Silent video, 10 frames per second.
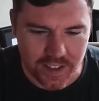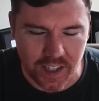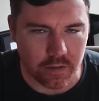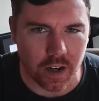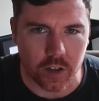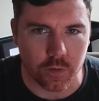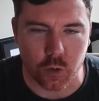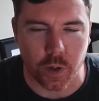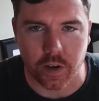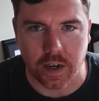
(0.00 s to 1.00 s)
see a random
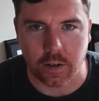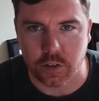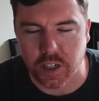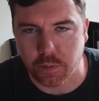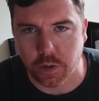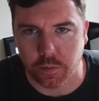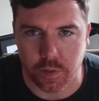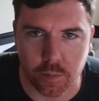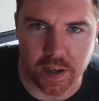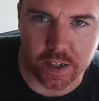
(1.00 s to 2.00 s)
Twitter account saying
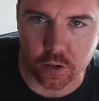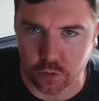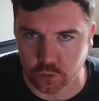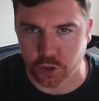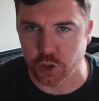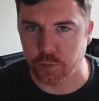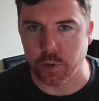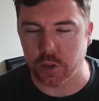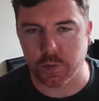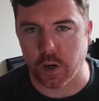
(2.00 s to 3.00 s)
the medical's due,
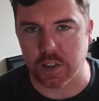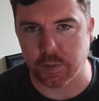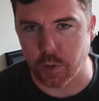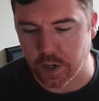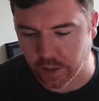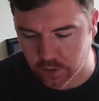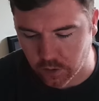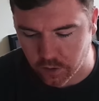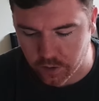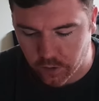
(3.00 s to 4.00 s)
but as far as I'm aware, that's a
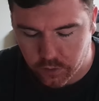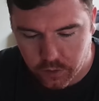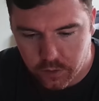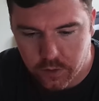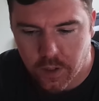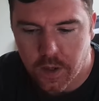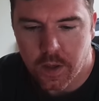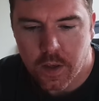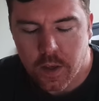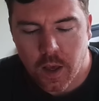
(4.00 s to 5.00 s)
load of nonsense.
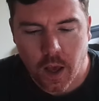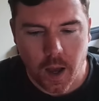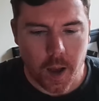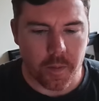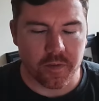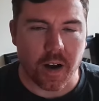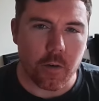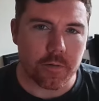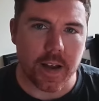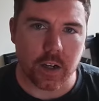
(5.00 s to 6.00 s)

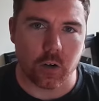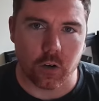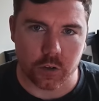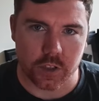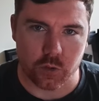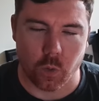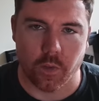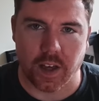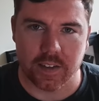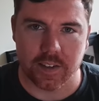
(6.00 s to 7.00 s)
Wout Weghorst is
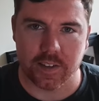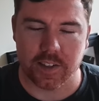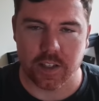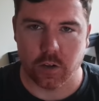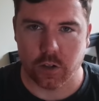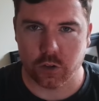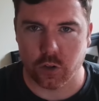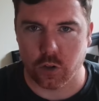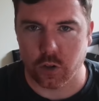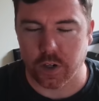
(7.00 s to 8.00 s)
one that I did see, though. I
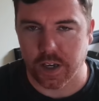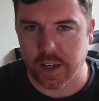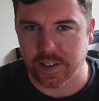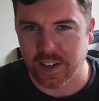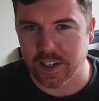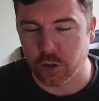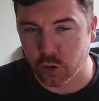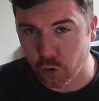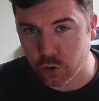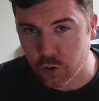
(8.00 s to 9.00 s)
saw it in a
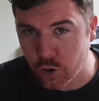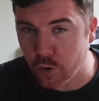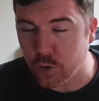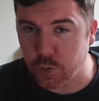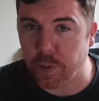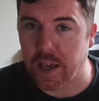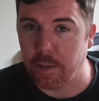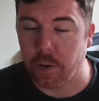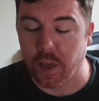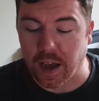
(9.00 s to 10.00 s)
Dutch
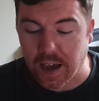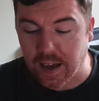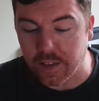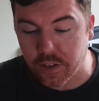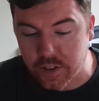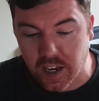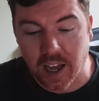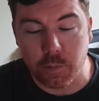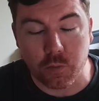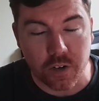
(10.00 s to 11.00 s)
newspaper that at the
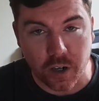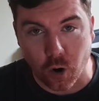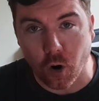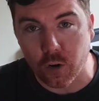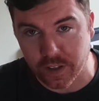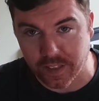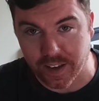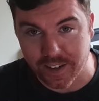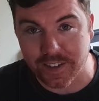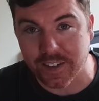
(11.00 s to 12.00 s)
time of recording
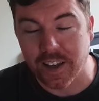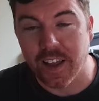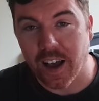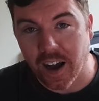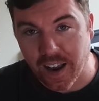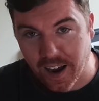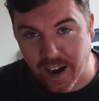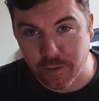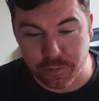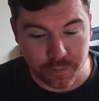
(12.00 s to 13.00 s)
this, I
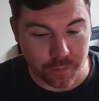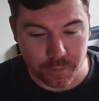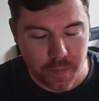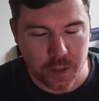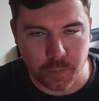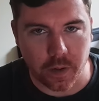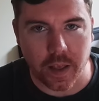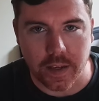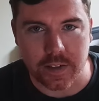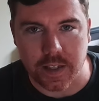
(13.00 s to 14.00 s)
have
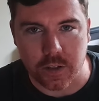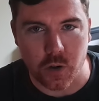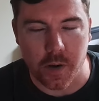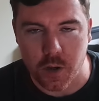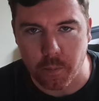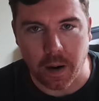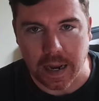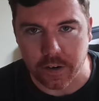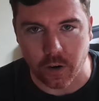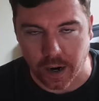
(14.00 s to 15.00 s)
misplaced it. So you
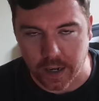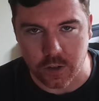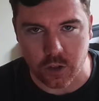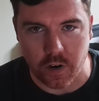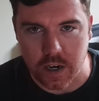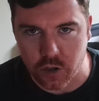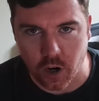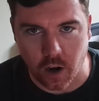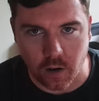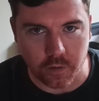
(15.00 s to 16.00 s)
might not get a
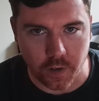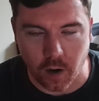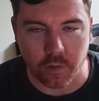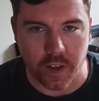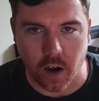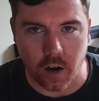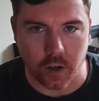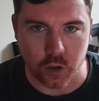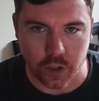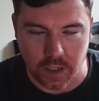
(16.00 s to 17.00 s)
screenshot of the
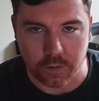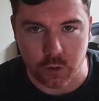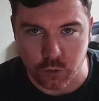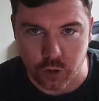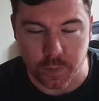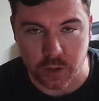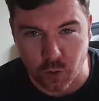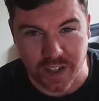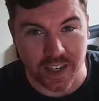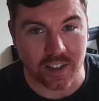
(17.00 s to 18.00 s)
article. You'll have to trust me. I
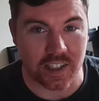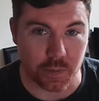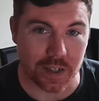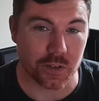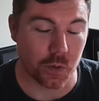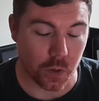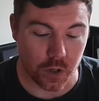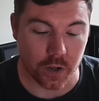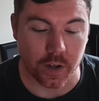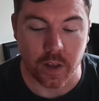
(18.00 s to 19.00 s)
saw it yesterday when I was at
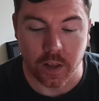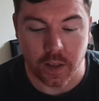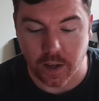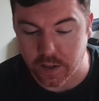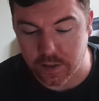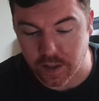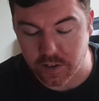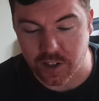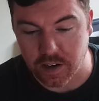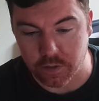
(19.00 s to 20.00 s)
work. I didn't then
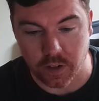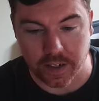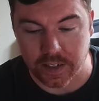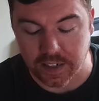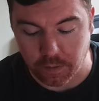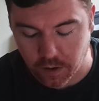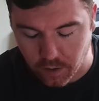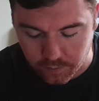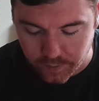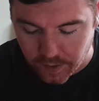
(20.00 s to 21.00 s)
save the link and now I
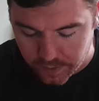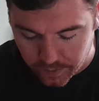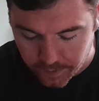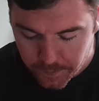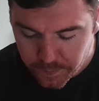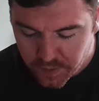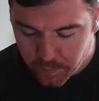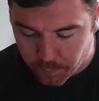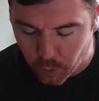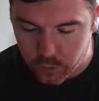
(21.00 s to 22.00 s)
can't find it.
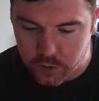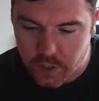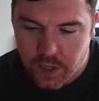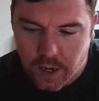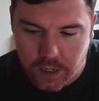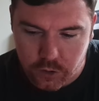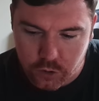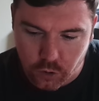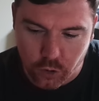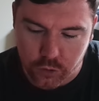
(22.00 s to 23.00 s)
But I
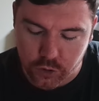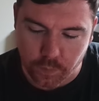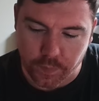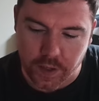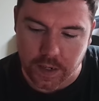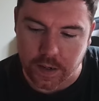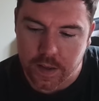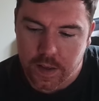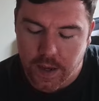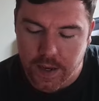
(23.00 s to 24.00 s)
saw something
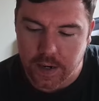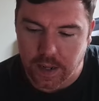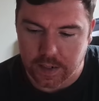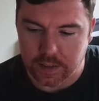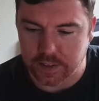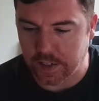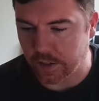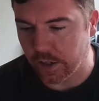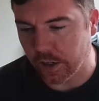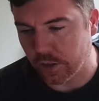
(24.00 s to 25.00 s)
in, like I said,
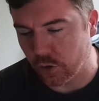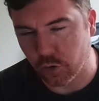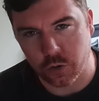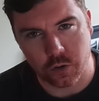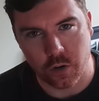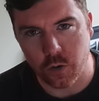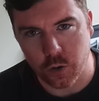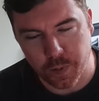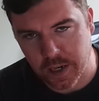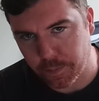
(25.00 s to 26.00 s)
a Dutch
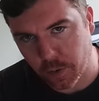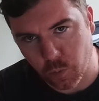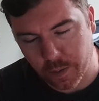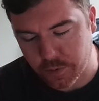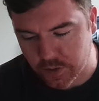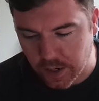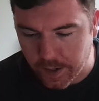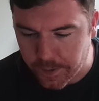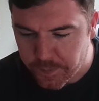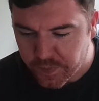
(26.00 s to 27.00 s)
newspaper
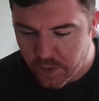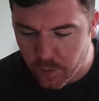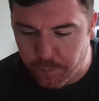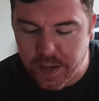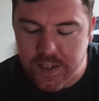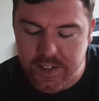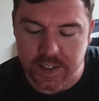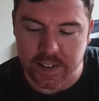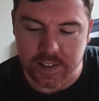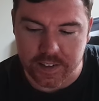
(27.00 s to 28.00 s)
website that
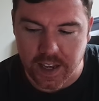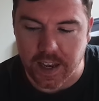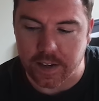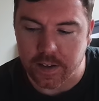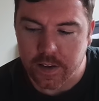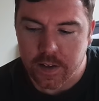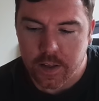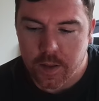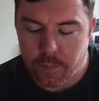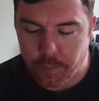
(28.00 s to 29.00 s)
basically said
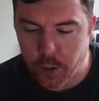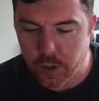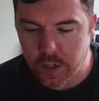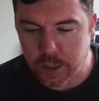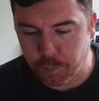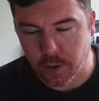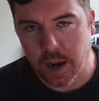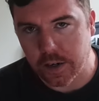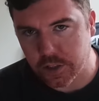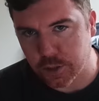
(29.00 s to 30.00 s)
Burnley's
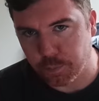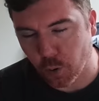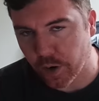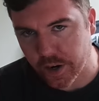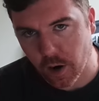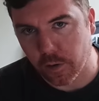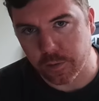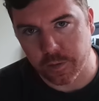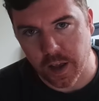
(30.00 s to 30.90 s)
price is putting off